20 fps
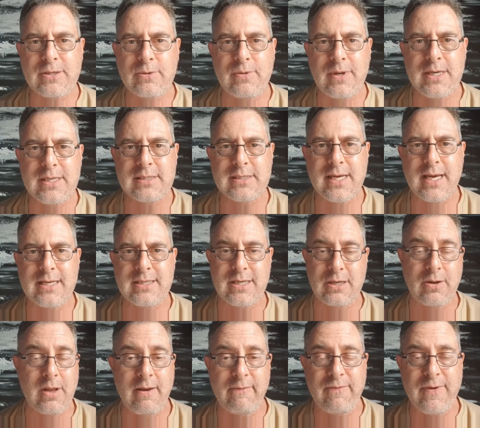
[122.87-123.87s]
Queenslanders.
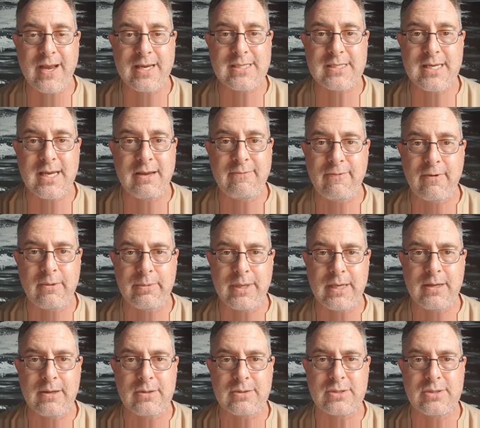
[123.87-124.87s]
It affects
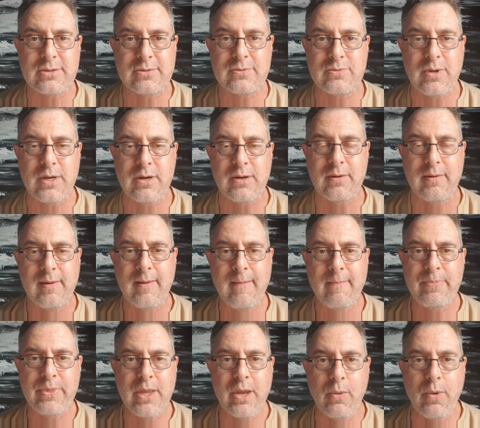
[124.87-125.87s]
everybody else as well
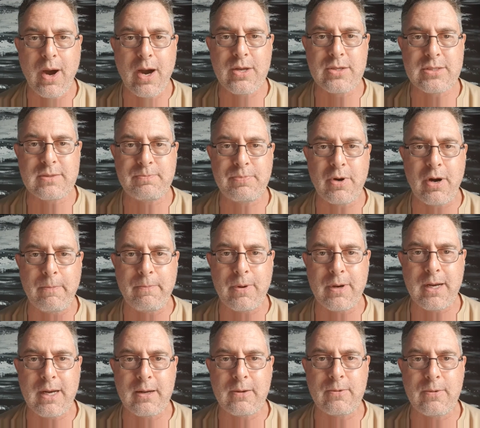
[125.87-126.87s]
who owns the
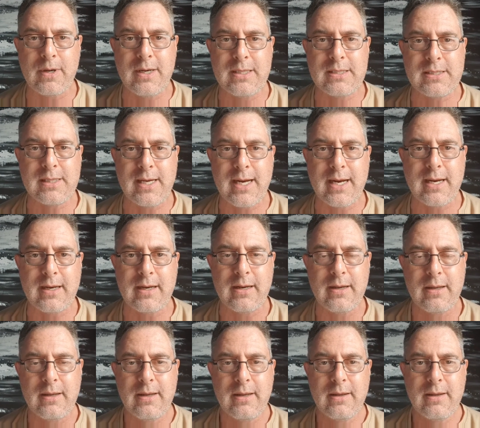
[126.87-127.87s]
property in Queensland,
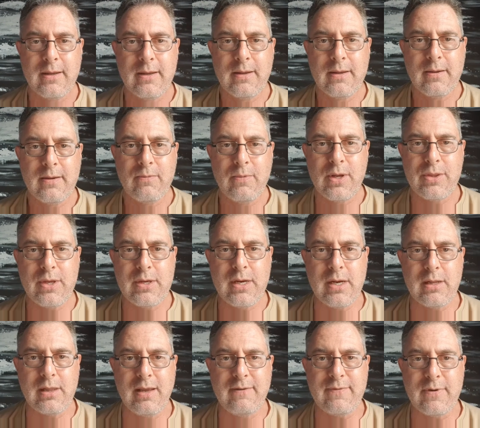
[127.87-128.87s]
whether
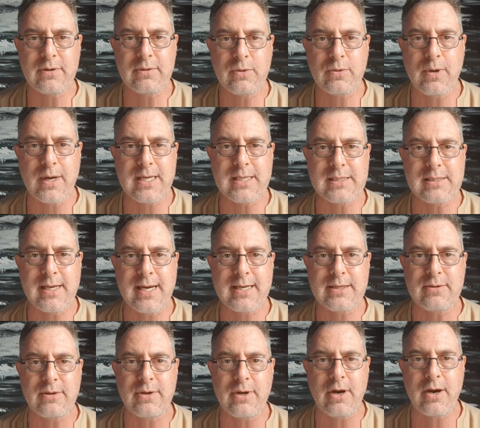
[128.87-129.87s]
you live in
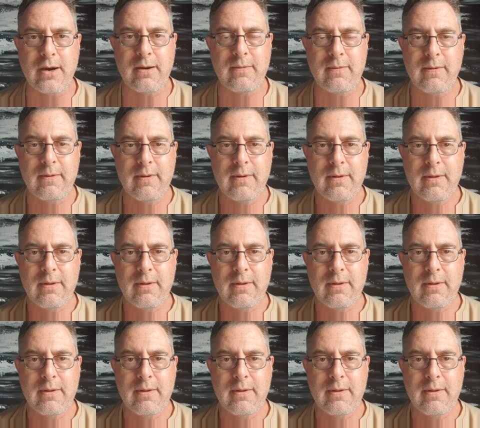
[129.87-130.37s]
Queensland or not.